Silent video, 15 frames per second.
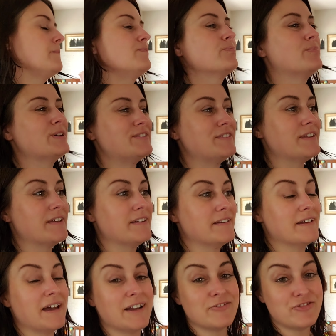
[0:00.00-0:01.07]
but the,
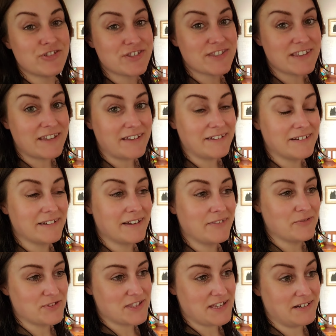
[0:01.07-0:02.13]
I just seen, I
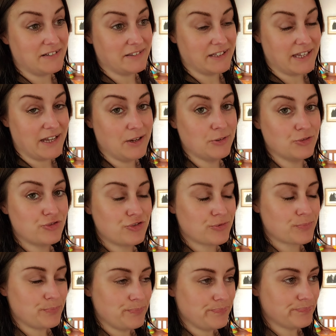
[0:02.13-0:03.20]
was sitting on the couch
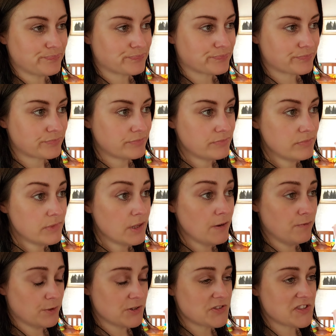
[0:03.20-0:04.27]

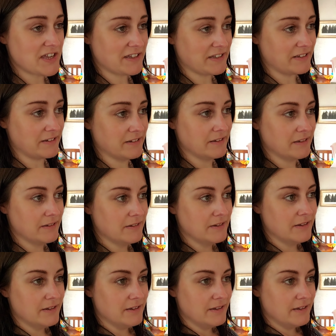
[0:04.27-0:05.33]
for a second.
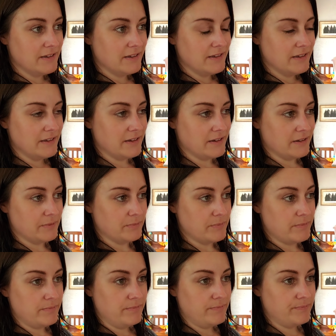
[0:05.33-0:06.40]
Um,
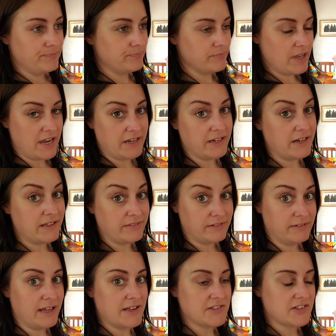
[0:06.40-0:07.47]
editing the
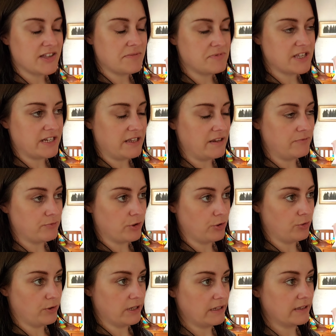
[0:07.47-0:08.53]
last clips I did real
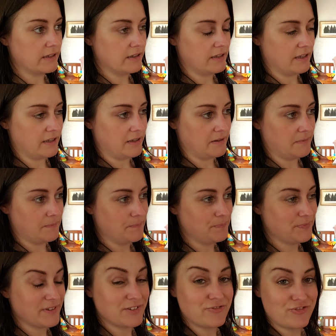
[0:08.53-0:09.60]
quick, and
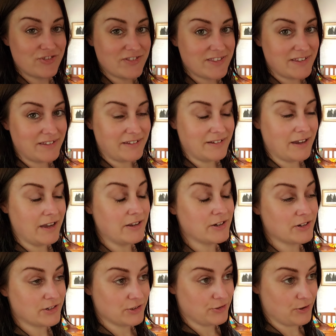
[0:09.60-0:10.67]
I just seen I
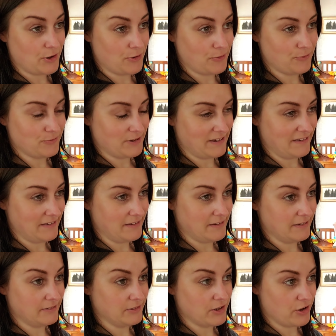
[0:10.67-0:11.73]
heard a crow. Right,
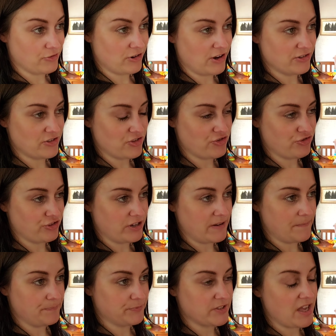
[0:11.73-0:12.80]
I look across the street.
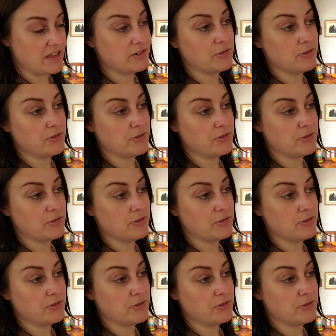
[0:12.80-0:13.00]
I